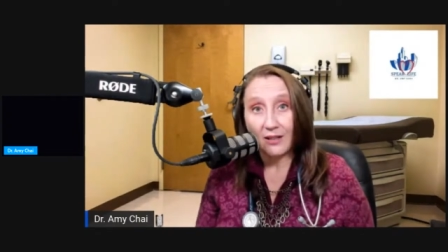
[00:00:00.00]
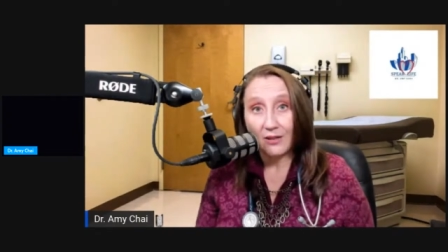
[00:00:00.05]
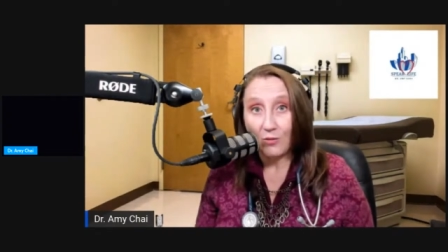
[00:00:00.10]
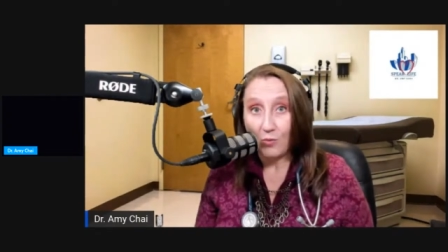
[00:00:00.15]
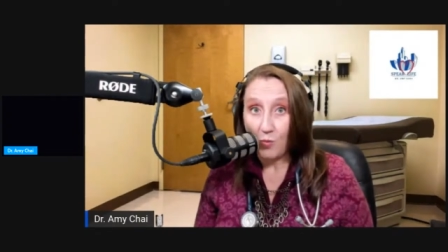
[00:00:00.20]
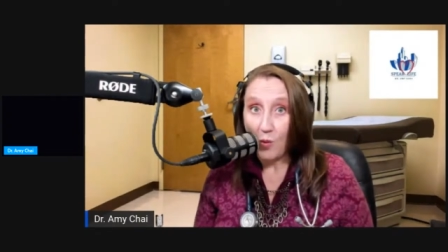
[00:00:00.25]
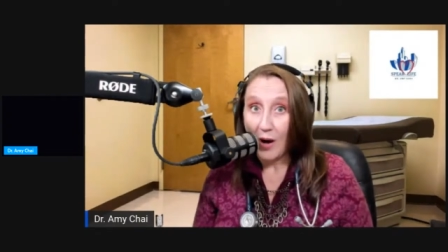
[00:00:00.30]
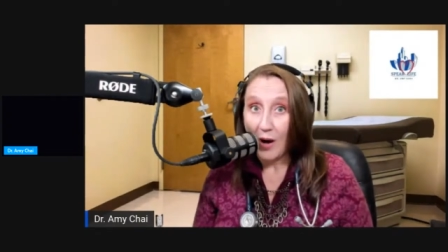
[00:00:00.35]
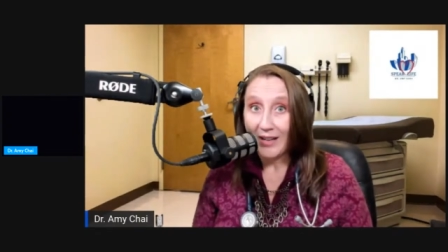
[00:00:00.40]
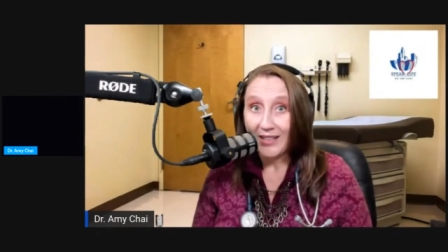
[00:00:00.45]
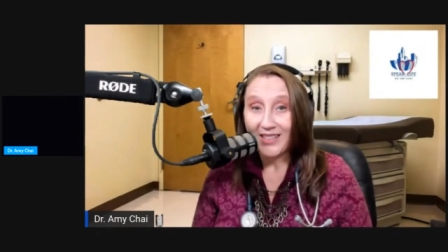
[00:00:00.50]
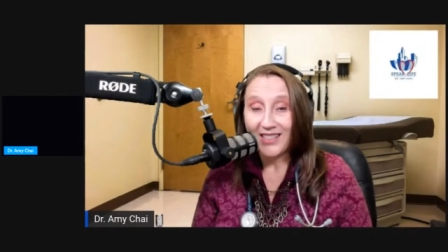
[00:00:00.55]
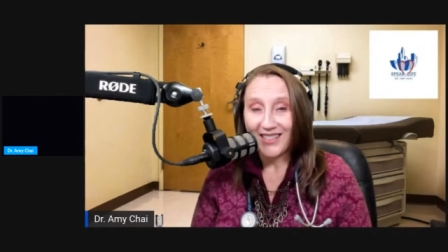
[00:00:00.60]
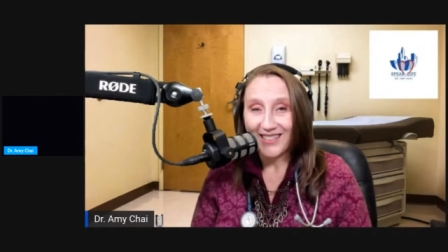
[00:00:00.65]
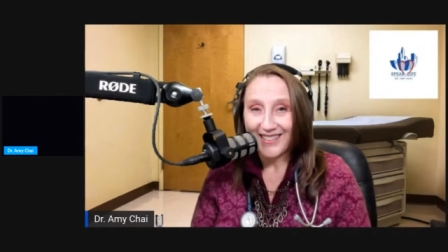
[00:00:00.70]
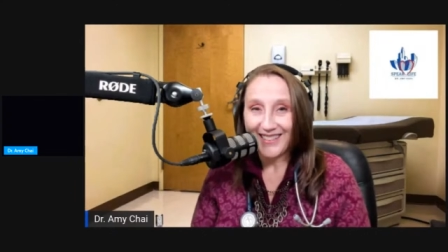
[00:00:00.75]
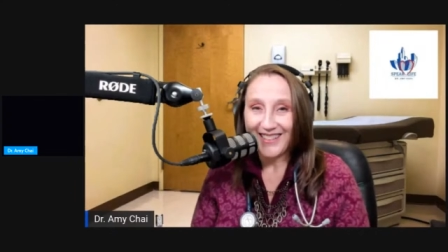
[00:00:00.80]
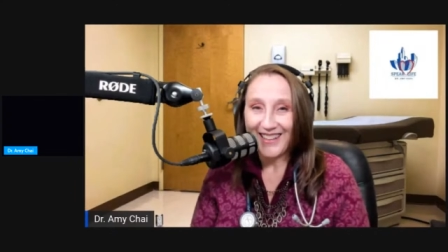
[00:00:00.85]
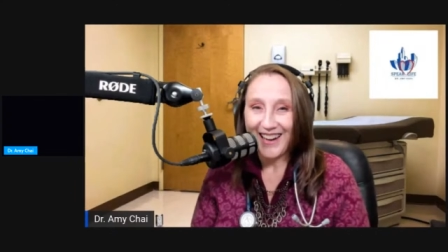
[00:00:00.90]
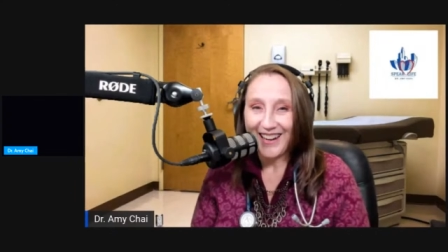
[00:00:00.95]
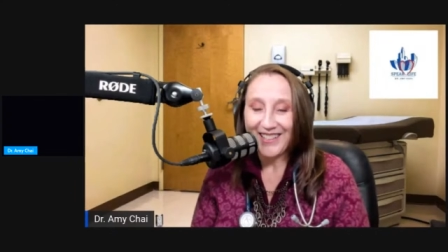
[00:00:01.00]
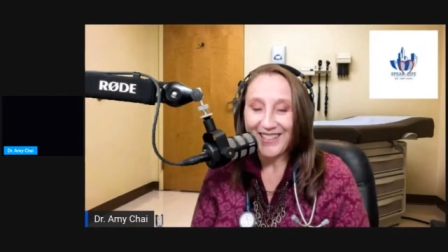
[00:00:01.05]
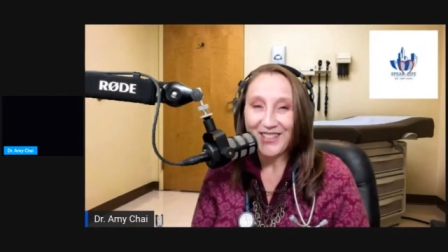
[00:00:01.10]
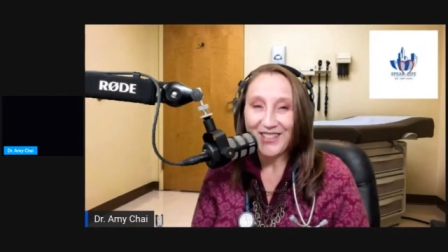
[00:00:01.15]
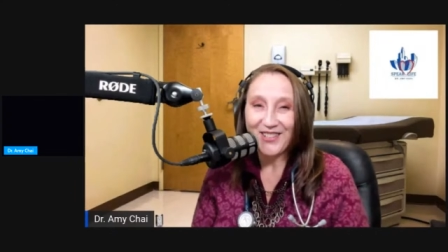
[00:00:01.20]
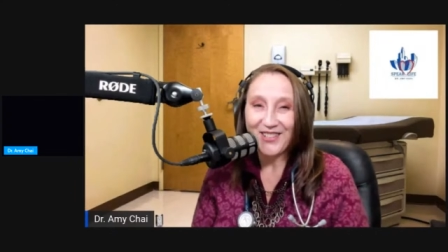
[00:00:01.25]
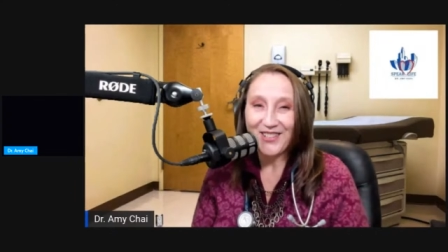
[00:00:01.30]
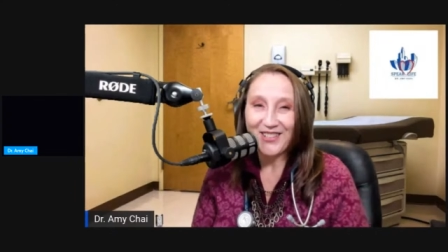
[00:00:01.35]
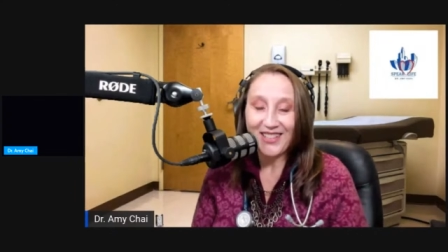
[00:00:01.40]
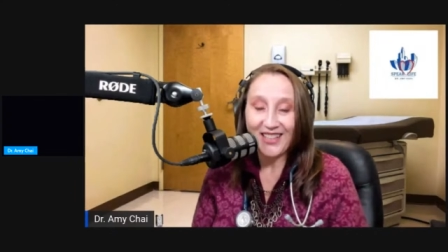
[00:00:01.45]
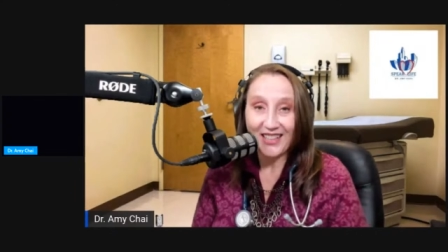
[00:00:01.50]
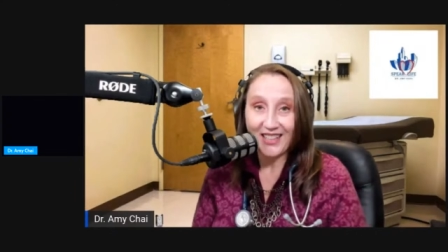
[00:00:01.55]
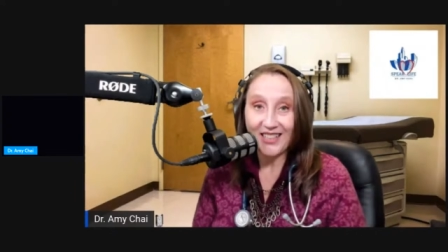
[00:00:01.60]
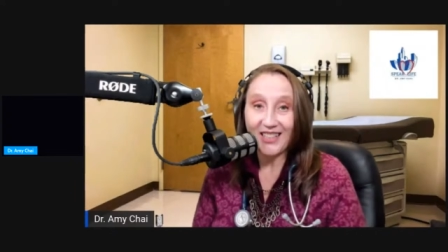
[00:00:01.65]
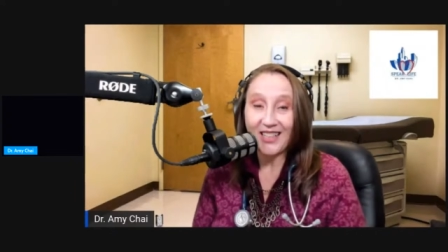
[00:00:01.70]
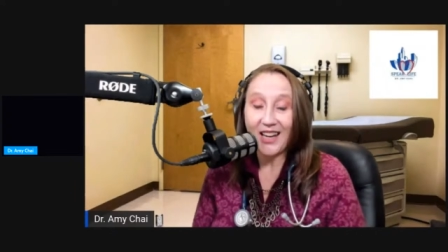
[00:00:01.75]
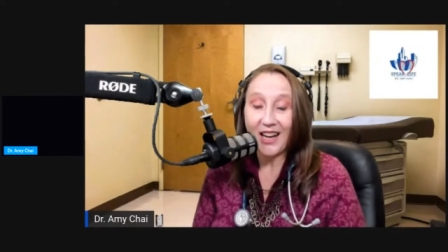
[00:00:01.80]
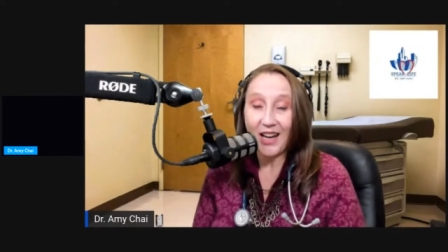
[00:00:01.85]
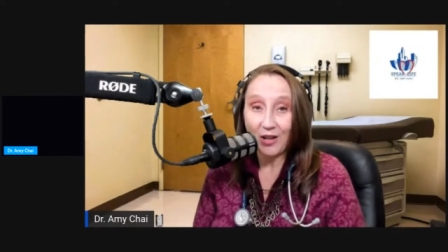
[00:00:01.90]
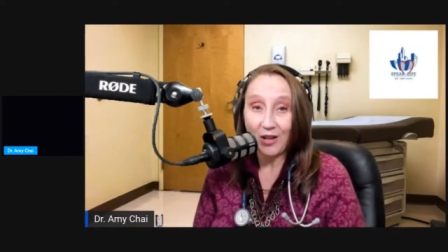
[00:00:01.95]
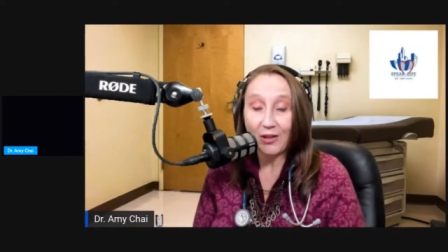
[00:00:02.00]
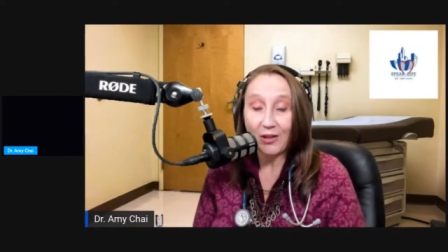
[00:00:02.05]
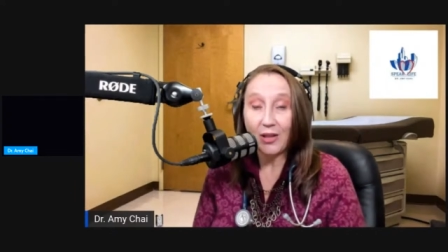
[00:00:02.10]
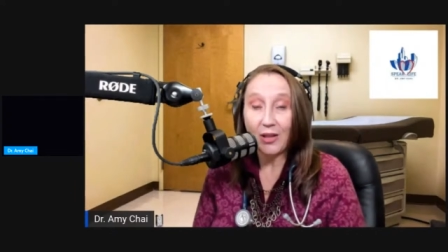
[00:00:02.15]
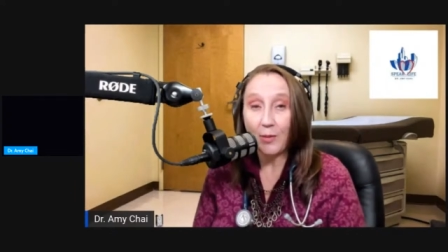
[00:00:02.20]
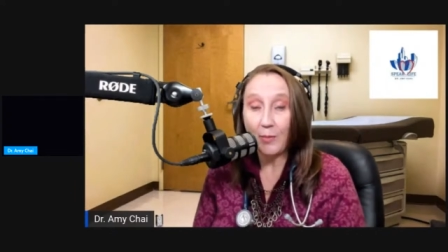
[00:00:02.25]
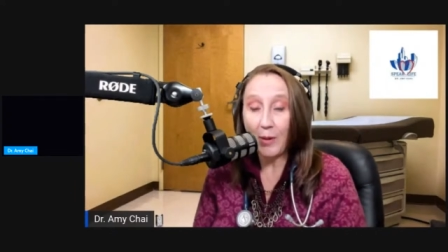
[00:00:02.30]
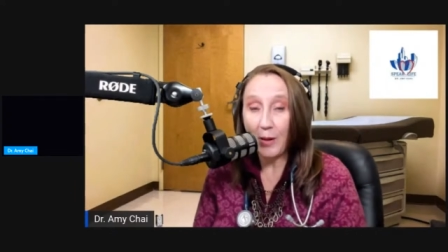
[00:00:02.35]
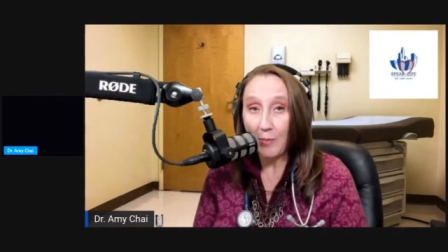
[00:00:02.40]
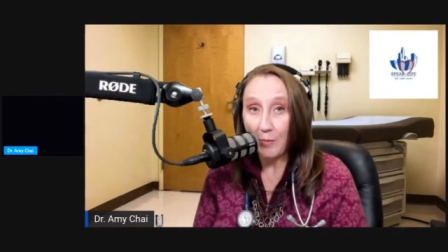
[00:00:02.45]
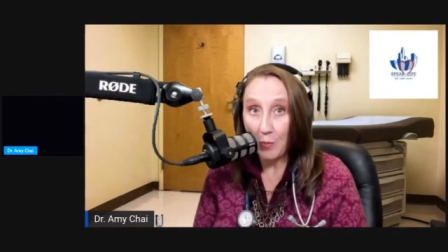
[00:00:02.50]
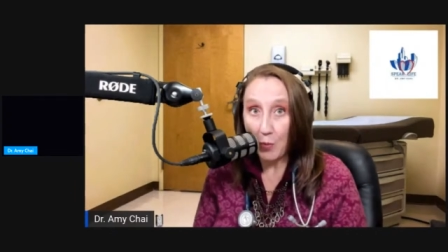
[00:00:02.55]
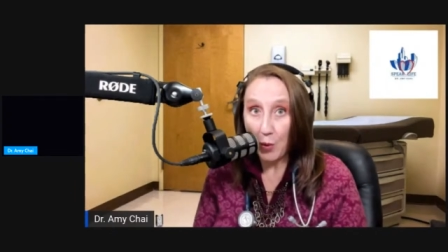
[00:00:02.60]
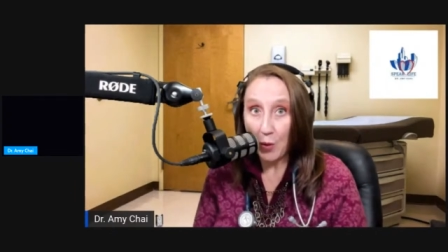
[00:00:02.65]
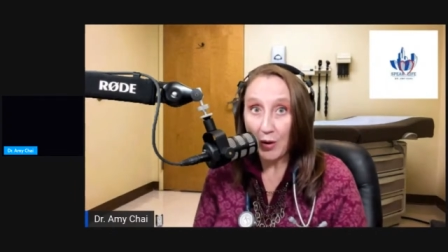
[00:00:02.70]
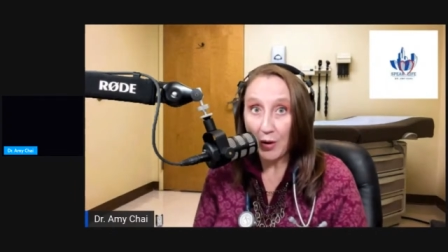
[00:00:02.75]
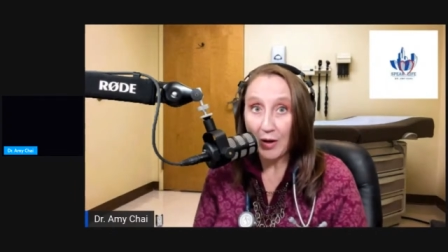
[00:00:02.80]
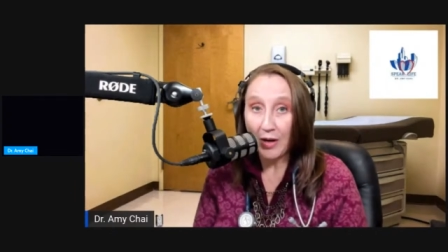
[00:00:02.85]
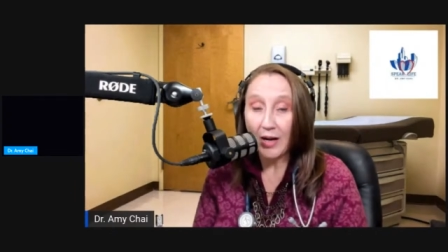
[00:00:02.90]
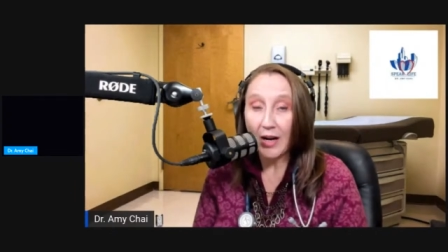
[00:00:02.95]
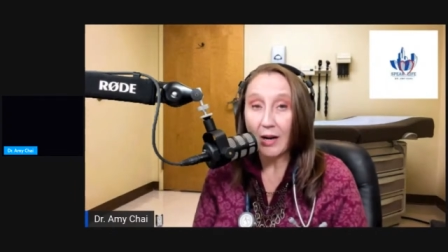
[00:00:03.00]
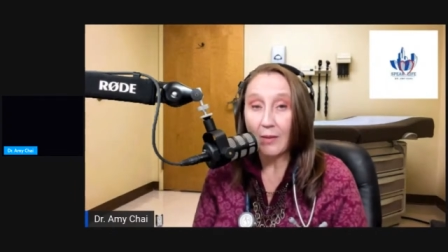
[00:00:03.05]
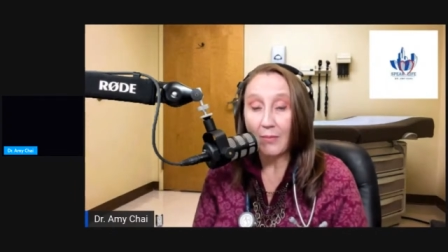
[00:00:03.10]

want to stay tuned in to hear a little bit more